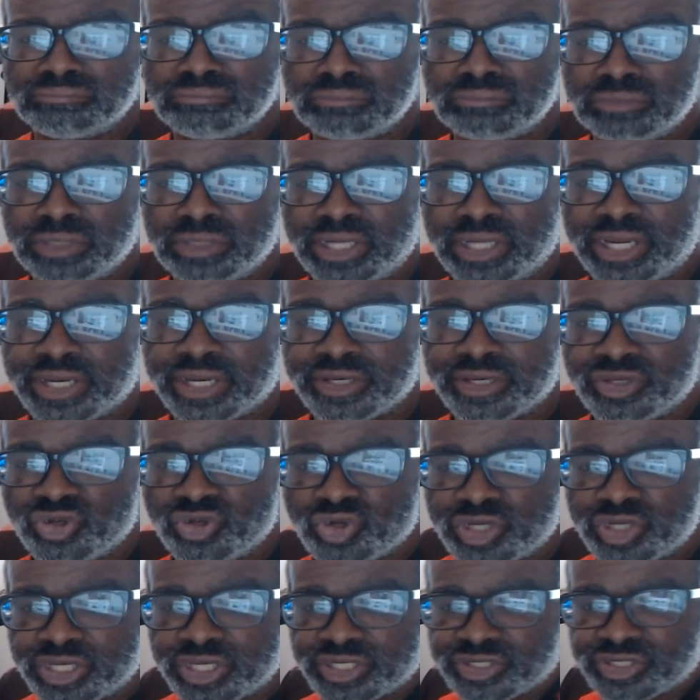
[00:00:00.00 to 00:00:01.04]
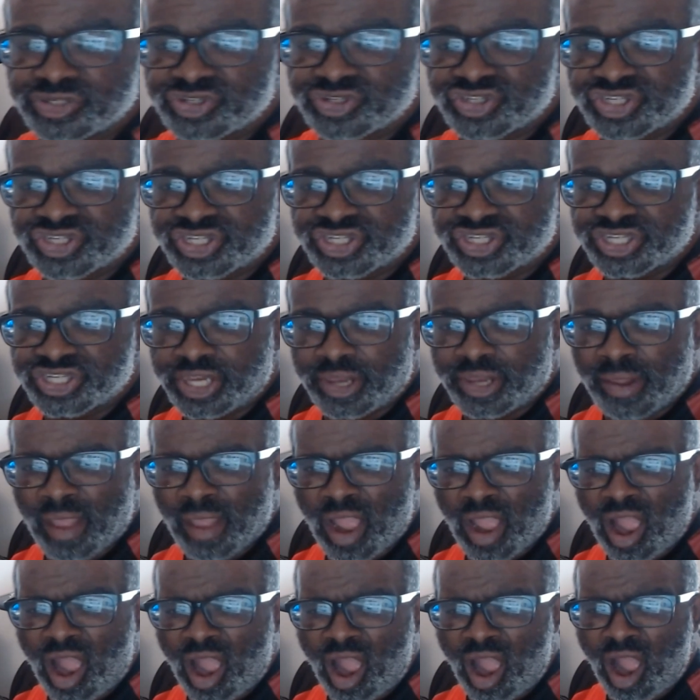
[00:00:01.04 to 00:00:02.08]
and you can see
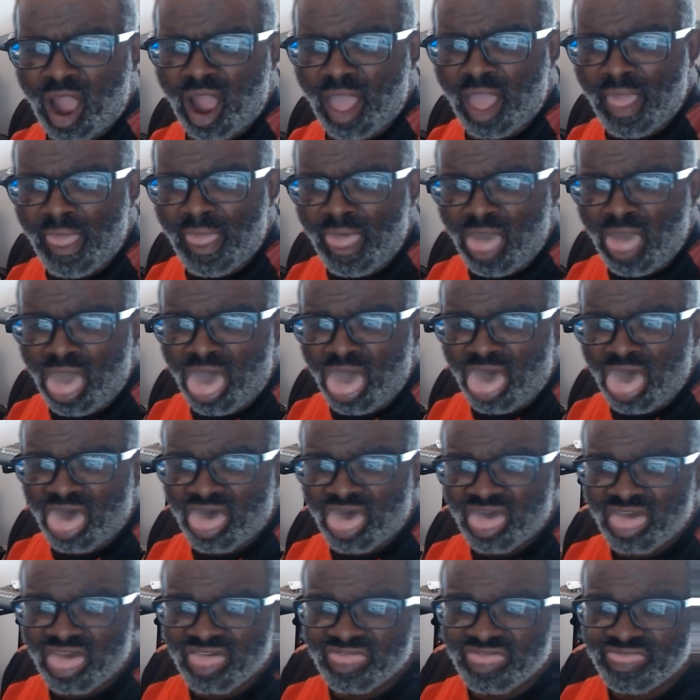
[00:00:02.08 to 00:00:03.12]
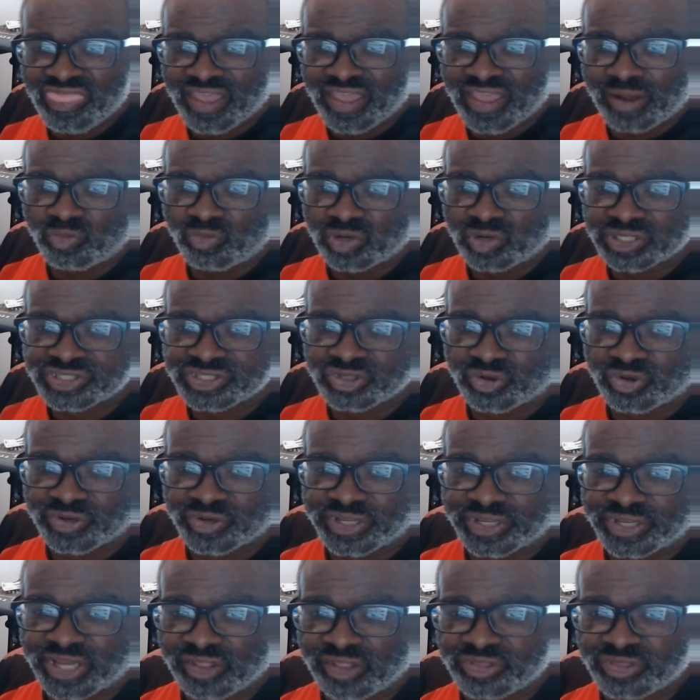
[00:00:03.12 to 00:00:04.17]
that what's on the other